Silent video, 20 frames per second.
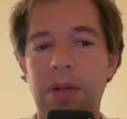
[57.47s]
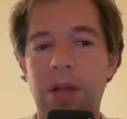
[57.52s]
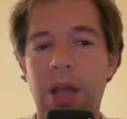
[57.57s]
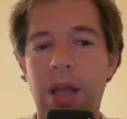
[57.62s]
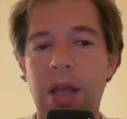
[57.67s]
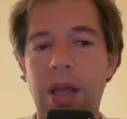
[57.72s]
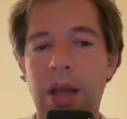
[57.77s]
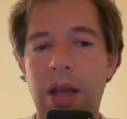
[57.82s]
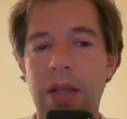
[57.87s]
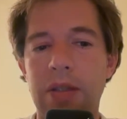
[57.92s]

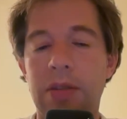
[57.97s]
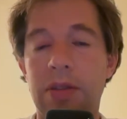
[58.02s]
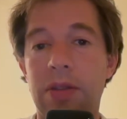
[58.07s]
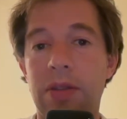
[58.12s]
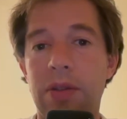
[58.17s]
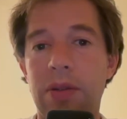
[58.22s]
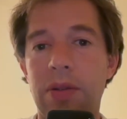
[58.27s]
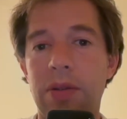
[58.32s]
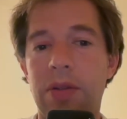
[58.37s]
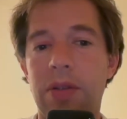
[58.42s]
AI's
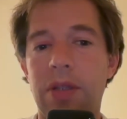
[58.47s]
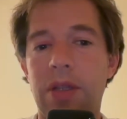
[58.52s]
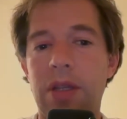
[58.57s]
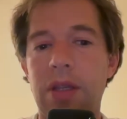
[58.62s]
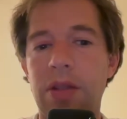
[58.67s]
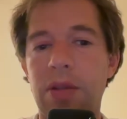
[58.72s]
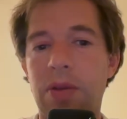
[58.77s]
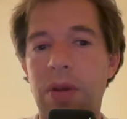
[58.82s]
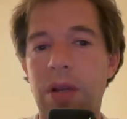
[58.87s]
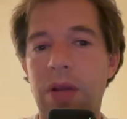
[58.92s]
use
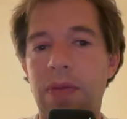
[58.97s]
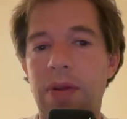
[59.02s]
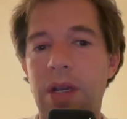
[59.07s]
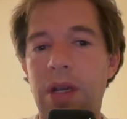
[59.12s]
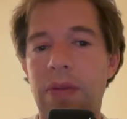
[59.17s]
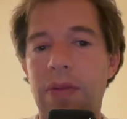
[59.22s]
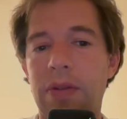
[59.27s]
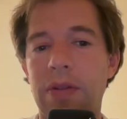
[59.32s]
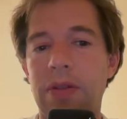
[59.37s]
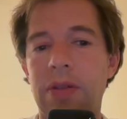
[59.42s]
in creative
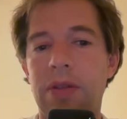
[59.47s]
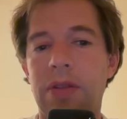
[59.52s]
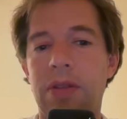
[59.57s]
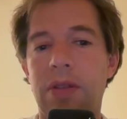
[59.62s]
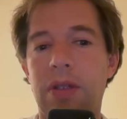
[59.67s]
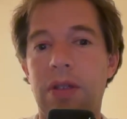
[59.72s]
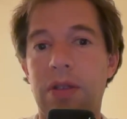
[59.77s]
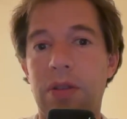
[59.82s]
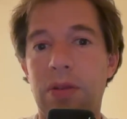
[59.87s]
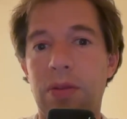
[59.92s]
endeavors
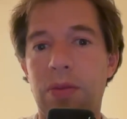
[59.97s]
such as